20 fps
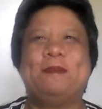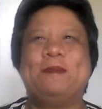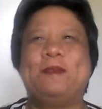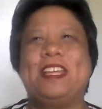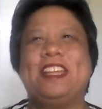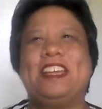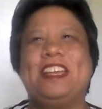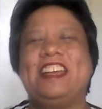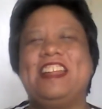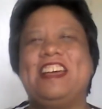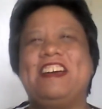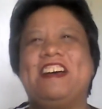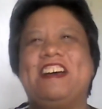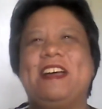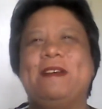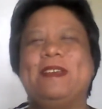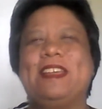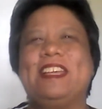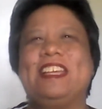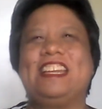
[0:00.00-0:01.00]
but no,
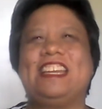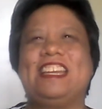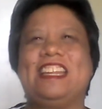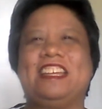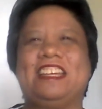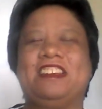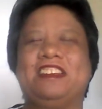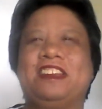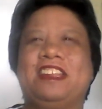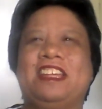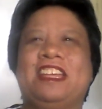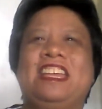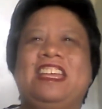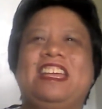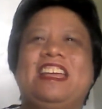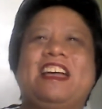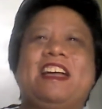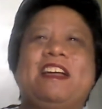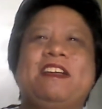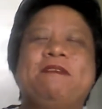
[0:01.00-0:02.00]
I mean,
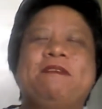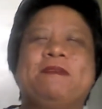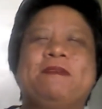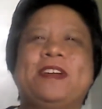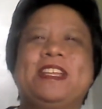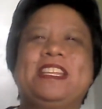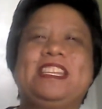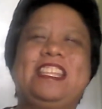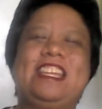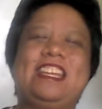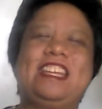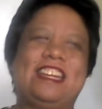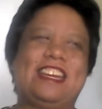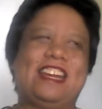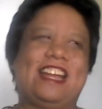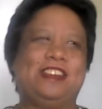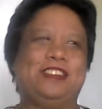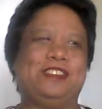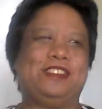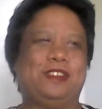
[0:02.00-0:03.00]
one thing
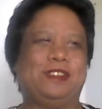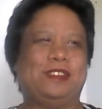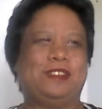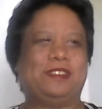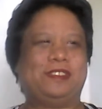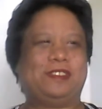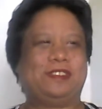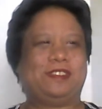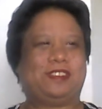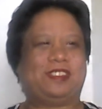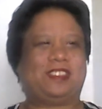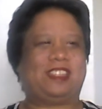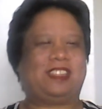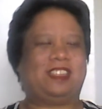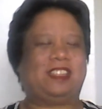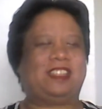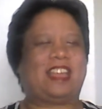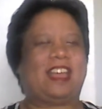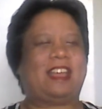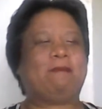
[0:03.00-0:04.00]
that I do,
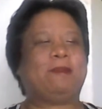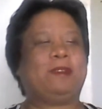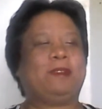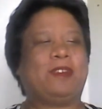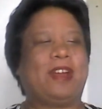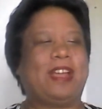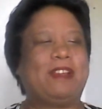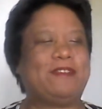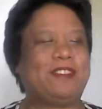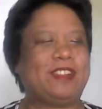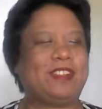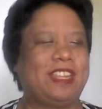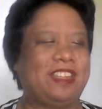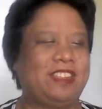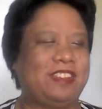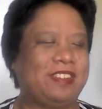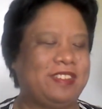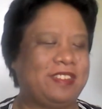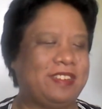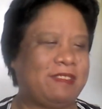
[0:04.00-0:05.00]
I'm grateful
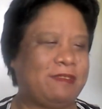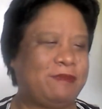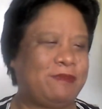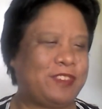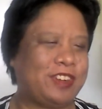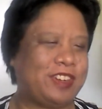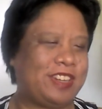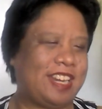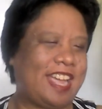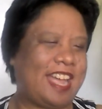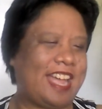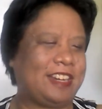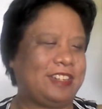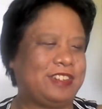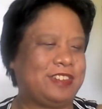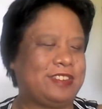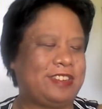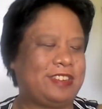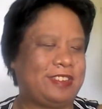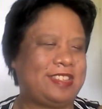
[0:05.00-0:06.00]
for the
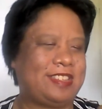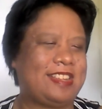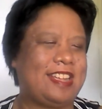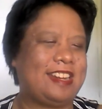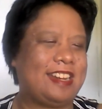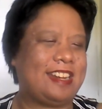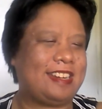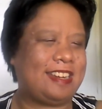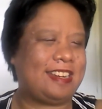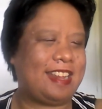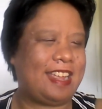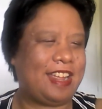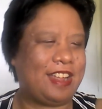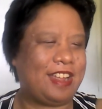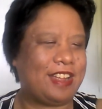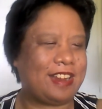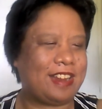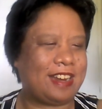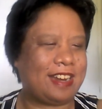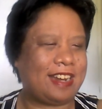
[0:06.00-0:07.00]
actors who say that
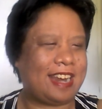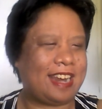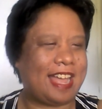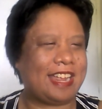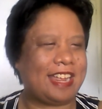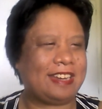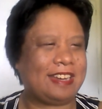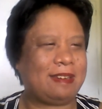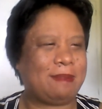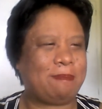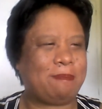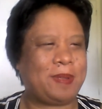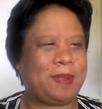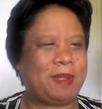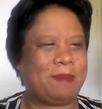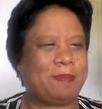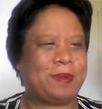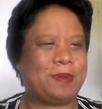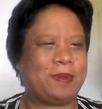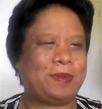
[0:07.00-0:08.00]
they like the
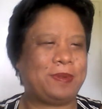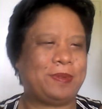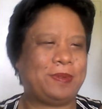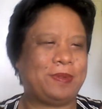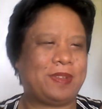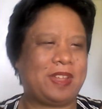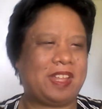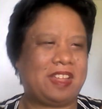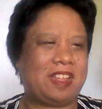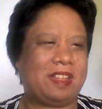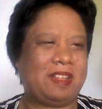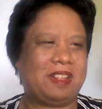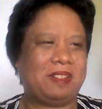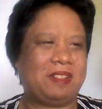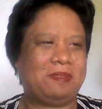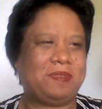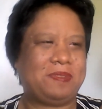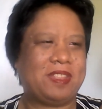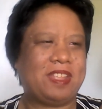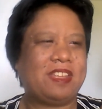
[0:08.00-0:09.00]
people who
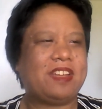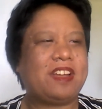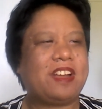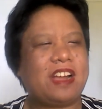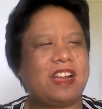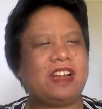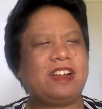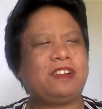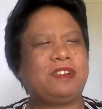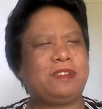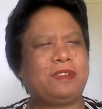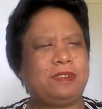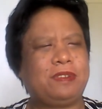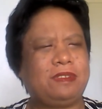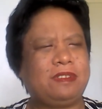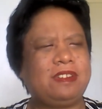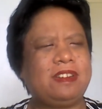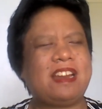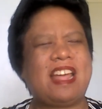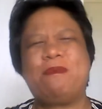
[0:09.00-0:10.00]
are, I
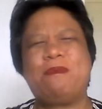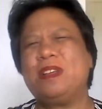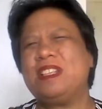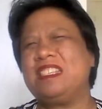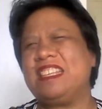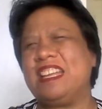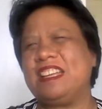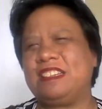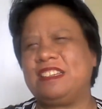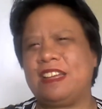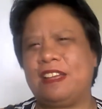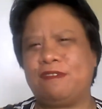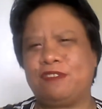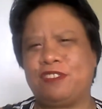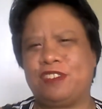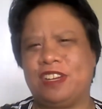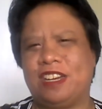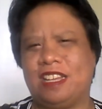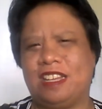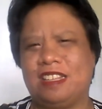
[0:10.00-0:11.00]
wouldn't say
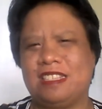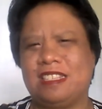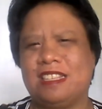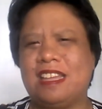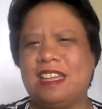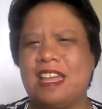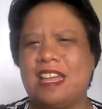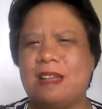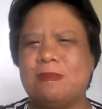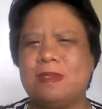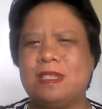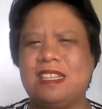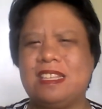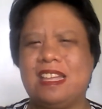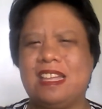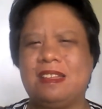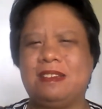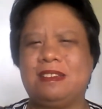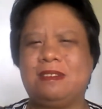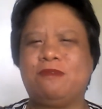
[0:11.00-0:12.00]
tough critics. I would
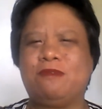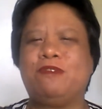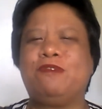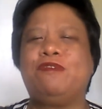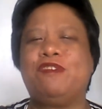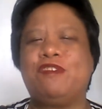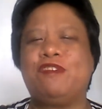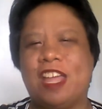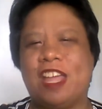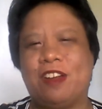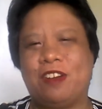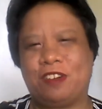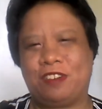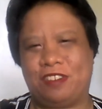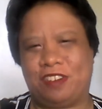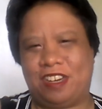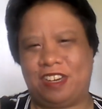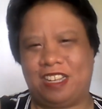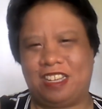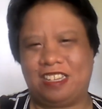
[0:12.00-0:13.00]
say fair
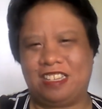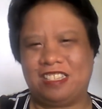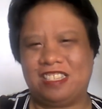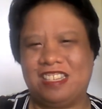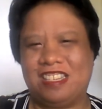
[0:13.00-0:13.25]
critics.